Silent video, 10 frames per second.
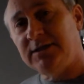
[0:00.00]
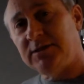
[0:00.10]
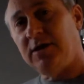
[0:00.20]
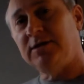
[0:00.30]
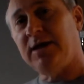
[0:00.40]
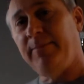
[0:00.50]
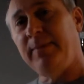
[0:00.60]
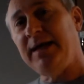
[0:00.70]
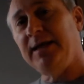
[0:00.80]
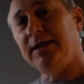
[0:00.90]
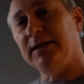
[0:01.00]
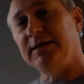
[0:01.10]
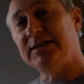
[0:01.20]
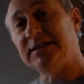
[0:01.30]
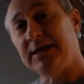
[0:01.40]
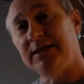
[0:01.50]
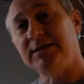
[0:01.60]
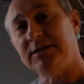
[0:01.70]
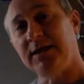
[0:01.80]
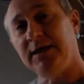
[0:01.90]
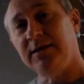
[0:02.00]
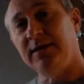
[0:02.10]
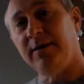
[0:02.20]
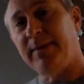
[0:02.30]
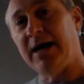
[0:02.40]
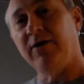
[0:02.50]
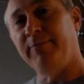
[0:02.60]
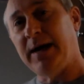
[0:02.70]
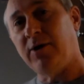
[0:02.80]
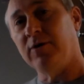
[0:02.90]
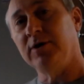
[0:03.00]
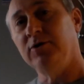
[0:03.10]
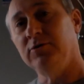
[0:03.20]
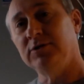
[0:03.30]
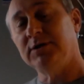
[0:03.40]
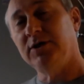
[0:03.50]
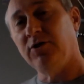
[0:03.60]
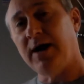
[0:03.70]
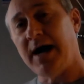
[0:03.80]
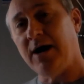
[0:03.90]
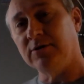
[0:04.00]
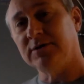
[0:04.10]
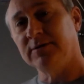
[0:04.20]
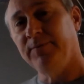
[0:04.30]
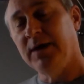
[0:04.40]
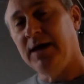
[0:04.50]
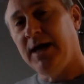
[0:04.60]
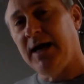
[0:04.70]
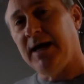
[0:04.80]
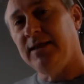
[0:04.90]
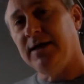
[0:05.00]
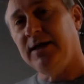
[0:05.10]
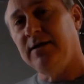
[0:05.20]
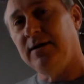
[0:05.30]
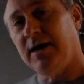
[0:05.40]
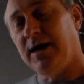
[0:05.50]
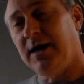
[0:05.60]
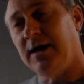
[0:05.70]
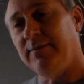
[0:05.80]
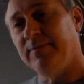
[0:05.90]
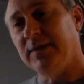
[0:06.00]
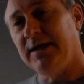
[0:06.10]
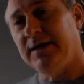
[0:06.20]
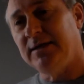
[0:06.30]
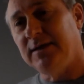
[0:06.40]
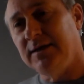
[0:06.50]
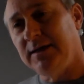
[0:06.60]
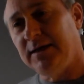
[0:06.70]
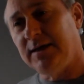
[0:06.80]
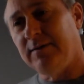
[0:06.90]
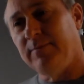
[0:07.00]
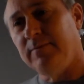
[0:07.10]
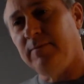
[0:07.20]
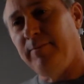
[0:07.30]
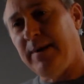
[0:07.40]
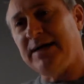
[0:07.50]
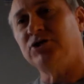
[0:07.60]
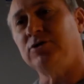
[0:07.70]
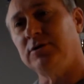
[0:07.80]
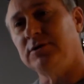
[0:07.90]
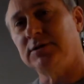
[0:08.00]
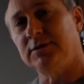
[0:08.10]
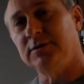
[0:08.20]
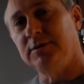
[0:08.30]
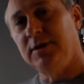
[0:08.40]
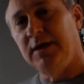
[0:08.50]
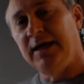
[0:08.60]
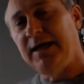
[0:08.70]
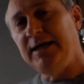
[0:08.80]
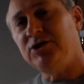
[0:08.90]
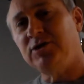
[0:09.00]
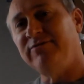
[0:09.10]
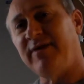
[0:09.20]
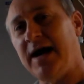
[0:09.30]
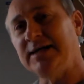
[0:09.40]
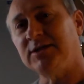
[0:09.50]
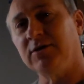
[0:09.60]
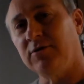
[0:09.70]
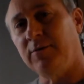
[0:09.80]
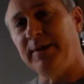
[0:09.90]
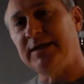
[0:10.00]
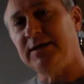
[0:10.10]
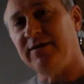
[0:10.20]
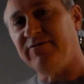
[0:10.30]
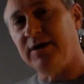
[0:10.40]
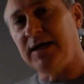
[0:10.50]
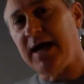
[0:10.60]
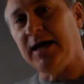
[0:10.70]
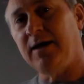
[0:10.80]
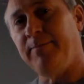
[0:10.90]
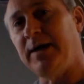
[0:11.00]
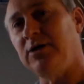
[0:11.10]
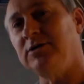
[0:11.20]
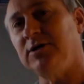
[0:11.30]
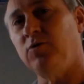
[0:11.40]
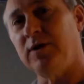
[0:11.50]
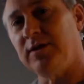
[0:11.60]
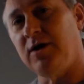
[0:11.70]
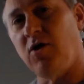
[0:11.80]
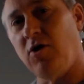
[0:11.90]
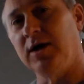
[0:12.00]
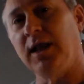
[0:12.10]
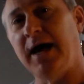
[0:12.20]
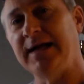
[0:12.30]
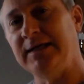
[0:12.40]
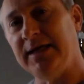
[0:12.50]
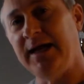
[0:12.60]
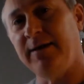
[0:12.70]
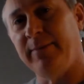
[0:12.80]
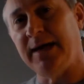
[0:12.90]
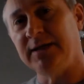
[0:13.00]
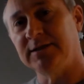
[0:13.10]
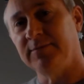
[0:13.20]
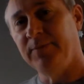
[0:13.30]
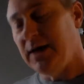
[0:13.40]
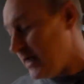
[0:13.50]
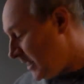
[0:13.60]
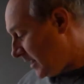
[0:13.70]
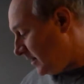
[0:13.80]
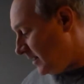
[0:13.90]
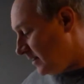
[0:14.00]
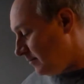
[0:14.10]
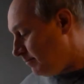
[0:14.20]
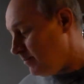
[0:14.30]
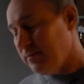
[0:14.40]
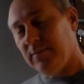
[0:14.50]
it starts immediately sensing the amount of power used in your house, and then it measures each device a little bit different and compares it with an online database, and then